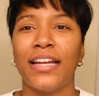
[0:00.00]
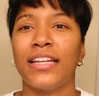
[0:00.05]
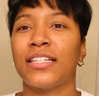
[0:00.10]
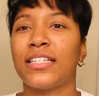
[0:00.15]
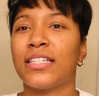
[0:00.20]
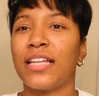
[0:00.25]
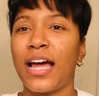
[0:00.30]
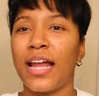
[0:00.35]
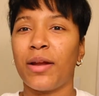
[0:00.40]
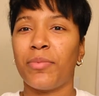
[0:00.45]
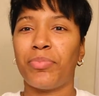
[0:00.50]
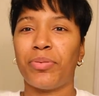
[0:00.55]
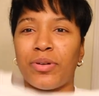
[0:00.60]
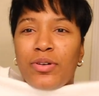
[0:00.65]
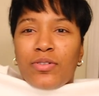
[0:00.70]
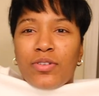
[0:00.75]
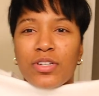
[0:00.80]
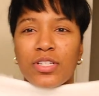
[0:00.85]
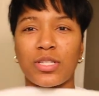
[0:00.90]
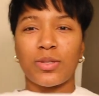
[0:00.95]
didn't I didn't put
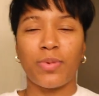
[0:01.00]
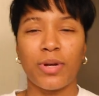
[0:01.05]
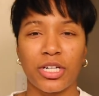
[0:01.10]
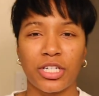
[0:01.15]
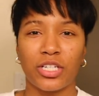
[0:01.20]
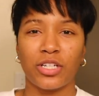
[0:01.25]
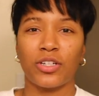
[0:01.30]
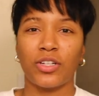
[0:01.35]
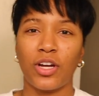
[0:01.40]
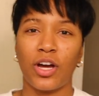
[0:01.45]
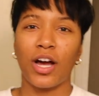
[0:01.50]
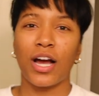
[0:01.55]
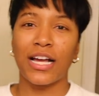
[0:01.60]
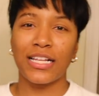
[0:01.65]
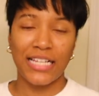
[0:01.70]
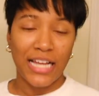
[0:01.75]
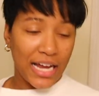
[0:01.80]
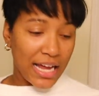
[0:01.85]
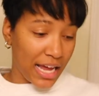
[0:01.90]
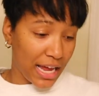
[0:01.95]
on a sweatshirt, y'all,
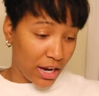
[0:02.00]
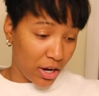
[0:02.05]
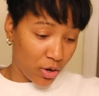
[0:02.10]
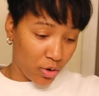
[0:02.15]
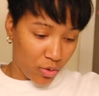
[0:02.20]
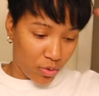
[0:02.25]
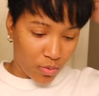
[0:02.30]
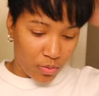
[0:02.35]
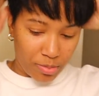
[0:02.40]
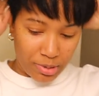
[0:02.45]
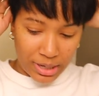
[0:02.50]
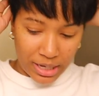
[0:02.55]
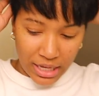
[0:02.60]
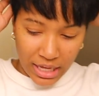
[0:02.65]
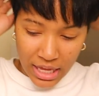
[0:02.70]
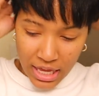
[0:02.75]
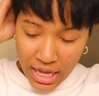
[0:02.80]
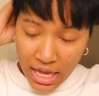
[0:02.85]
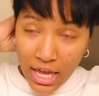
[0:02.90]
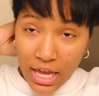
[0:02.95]
because I got cold, but
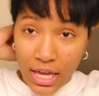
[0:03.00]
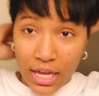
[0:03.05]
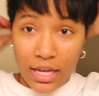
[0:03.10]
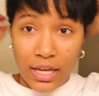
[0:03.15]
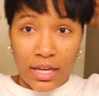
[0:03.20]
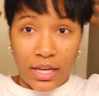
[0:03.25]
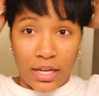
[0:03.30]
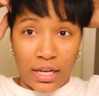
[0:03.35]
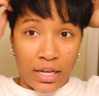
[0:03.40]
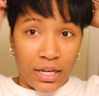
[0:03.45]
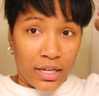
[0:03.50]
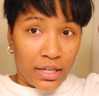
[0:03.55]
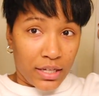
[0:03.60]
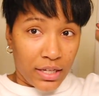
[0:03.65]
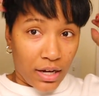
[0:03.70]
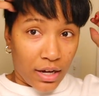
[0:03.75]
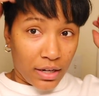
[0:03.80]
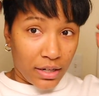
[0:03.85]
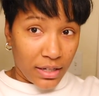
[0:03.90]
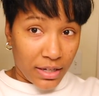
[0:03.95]

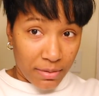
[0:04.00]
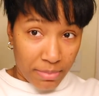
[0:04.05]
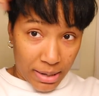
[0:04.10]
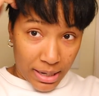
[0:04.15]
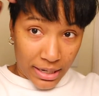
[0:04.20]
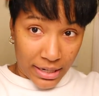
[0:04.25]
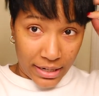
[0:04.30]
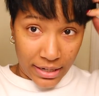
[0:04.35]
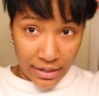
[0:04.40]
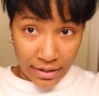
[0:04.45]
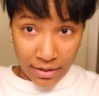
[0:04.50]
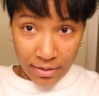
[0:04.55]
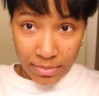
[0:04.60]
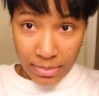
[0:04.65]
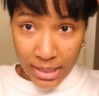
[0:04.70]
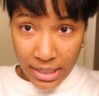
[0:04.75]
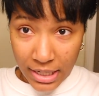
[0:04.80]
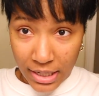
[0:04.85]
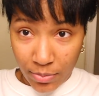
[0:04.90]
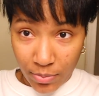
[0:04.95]
Y'all, look at my hair,
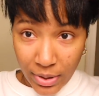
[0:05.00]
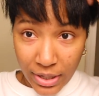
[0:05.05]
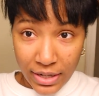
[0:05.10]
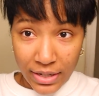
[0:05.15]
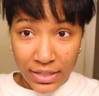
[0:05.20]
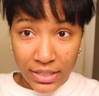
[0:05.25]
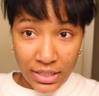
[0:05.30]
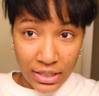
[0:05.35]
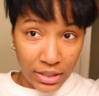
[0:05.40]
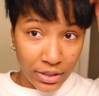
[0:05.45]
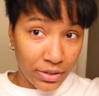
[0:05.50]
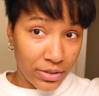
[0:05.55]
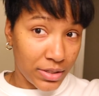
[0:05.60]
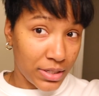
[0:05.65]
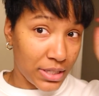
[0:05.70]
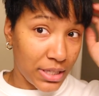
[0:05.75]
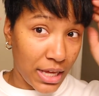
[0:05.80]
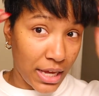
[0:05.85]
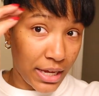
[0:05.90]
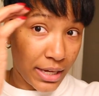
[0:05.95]
man. Where's
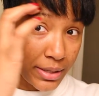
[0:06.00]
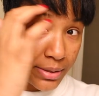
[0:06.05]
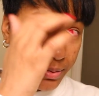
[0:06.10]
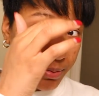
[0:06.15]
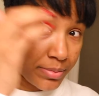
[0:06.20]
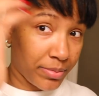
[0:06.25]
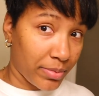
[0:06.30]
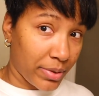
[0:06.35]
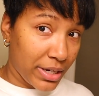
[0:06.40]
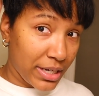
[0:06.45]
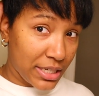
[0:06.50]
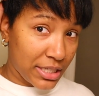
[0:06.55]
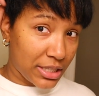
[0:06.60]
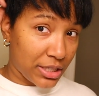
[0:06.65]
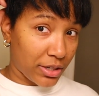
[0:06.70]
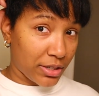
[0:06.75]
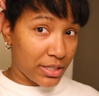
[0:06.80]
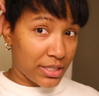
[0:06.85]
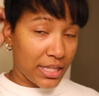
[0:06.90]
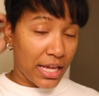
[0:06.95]
Thursday? Where's
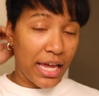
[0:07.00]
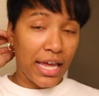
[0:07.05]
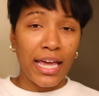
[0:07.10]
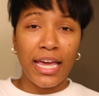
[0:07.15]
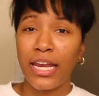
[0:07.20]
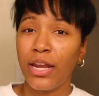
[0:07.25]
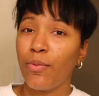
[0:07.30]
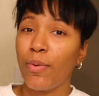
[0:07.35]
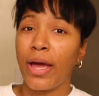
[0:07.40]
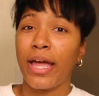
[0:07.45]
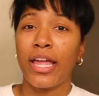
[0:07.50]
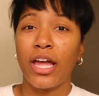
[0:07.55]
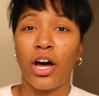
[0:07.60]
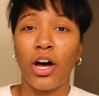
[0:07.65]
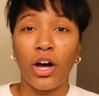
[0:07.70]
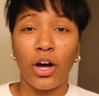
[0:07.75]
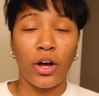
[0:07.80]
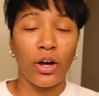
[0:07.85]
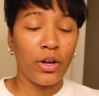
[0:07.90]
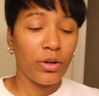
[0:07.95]
Thursday? Anyway,
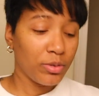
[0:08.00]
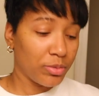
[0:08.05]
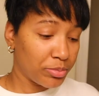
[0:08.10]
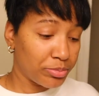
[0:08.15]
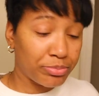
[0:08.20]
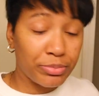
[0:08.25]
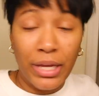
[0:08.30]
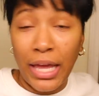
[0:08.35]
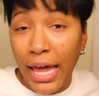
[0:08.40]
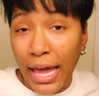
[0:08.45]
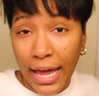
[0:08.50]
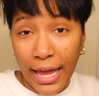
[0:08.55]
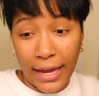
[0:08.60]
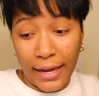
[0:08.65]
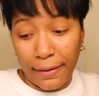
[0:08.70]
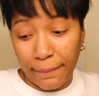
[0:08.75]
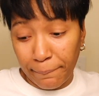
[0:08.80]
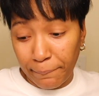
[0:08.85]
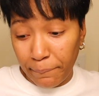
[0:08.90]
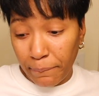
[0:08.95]
y'all,
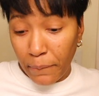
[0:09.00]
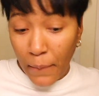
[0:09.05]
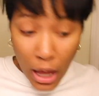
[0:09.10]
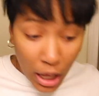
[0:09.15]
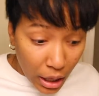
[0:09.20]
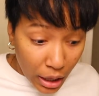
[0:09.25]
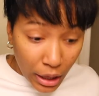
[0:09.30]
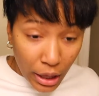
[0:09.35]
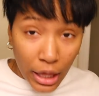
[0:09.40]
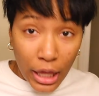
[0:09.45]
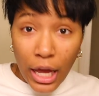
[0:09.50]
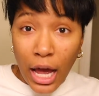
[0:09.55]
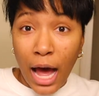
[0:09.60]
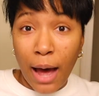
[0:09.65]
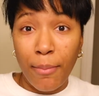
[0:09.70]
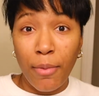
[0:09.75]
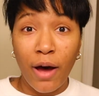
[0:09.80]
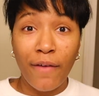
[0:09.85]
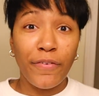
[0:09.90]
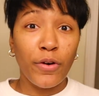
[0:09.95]
okay.
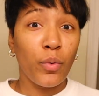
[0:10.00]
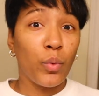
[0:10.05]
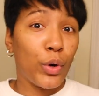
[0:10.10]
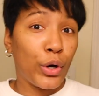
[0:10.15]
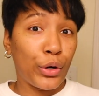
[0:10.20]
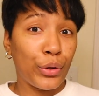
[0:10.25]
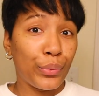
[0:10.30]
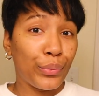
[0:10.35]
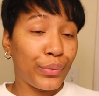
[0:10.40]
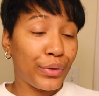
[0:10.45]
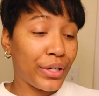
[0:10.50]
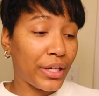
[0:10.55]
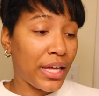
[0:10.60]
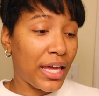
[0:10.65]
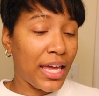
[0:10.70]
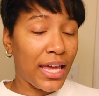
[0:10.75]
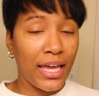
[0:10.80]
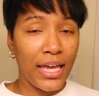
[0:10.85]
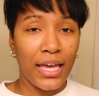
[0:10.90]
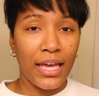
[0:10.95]
I'm off of work,
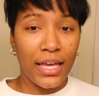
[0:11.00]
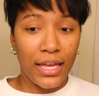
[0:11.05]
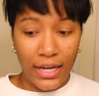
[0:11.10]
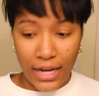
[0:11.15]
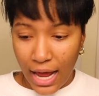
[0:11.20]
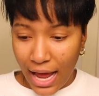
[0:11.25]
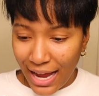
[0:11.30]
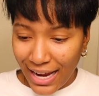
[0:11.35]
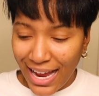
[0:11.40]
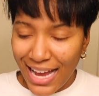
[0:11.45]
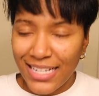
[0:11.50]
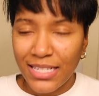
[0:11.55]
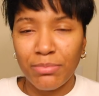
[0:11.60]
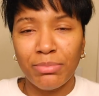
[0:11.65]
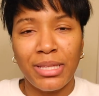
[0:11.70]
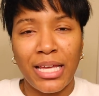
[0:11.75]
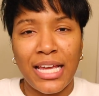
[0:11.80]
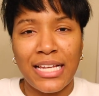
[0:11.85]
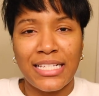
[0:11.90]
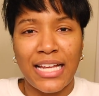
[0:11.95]
and I got
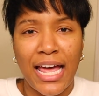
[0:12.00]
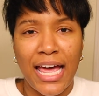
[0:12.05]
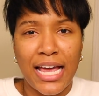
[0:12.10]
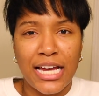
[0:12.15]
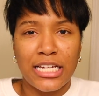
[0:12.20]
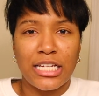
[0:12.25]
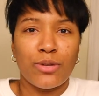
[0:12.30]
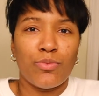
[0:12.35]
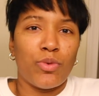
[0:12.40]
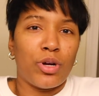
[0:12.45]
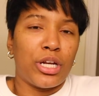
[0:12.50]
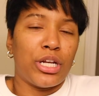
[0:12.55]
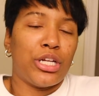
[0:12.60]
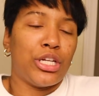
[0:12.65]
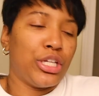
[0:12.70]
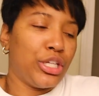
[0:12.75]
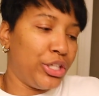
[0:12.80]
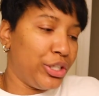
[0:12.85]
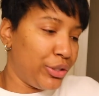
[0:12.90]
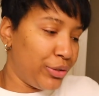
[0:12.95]
some things I actually
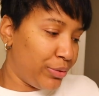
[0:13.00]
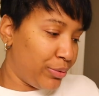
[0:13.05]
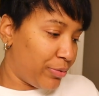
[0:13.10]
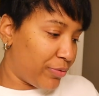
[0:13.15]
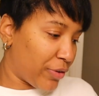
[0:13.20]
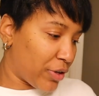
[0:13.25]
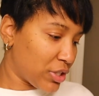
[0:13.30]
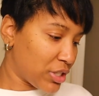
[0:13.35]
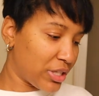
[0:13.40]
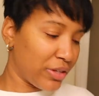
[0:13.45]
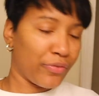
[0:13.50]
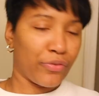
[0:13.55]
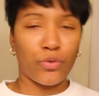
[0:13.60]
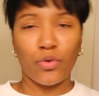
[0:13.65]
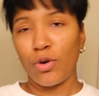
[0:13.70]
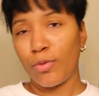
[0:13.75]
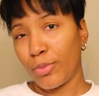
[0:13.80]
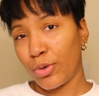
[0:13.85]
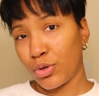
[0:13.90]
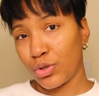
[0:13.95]
wanted to do. First and
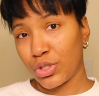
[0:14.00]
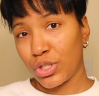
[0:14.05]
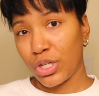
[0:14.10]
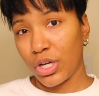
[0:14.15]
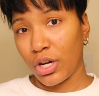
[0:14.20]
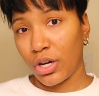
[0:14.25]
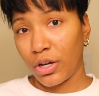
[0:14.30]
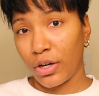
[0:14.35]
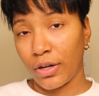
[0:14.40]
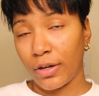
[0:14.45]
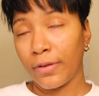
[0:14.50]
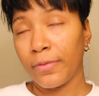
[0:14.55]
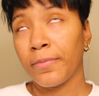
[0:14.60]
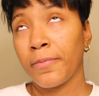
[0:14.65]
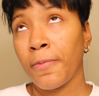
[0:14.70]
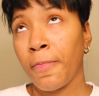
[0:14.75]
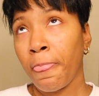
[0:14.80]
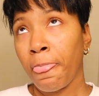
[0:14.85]
foremost, y'all,